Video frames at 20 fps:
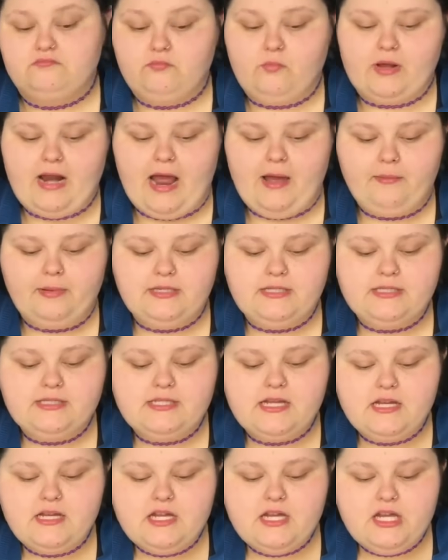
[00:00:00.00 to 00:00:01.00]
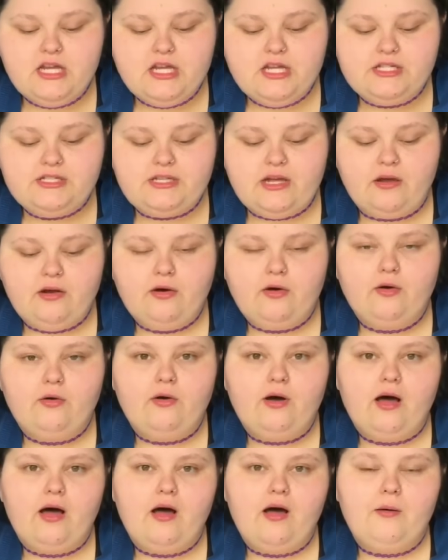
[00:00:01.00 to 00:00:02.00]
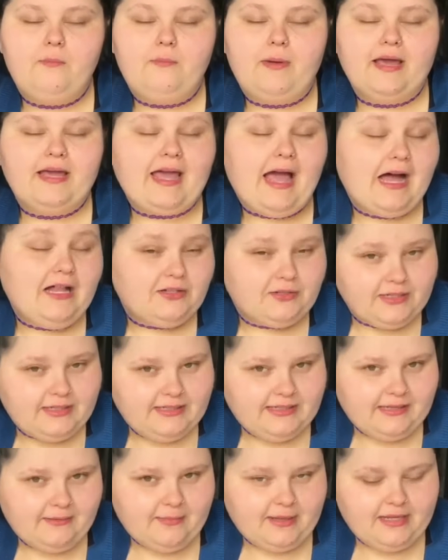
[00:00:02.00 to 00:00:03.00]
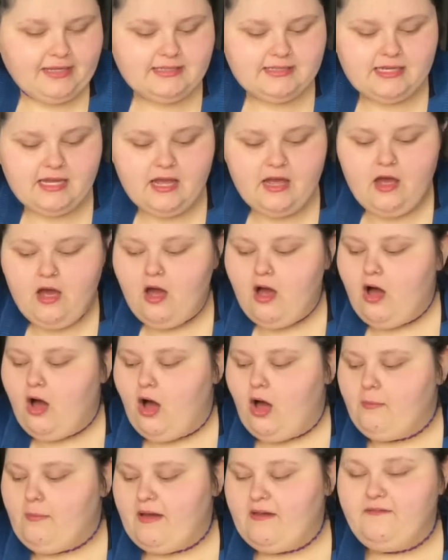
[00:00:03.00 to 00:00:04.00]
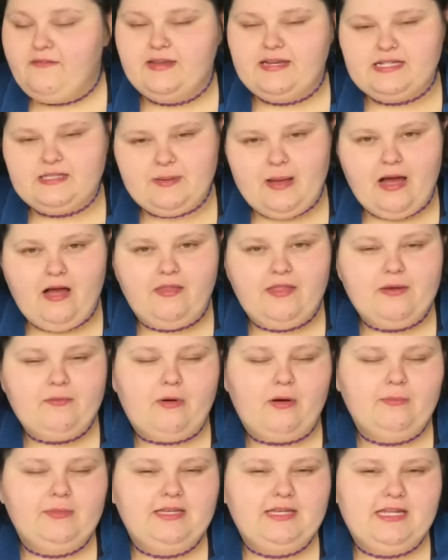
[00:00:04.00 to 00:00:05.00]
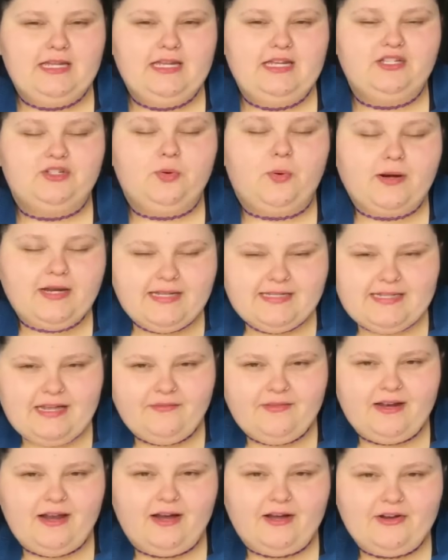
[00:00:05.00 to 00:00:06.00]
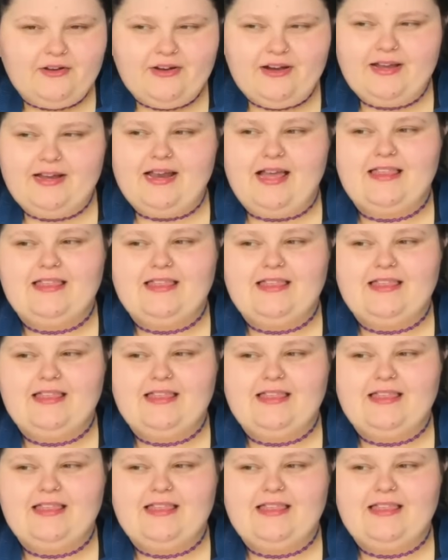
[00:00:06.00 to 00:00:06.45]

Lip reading: what happens. So my calorie limit on my MyFitnessPal, they want me to eat 2,700.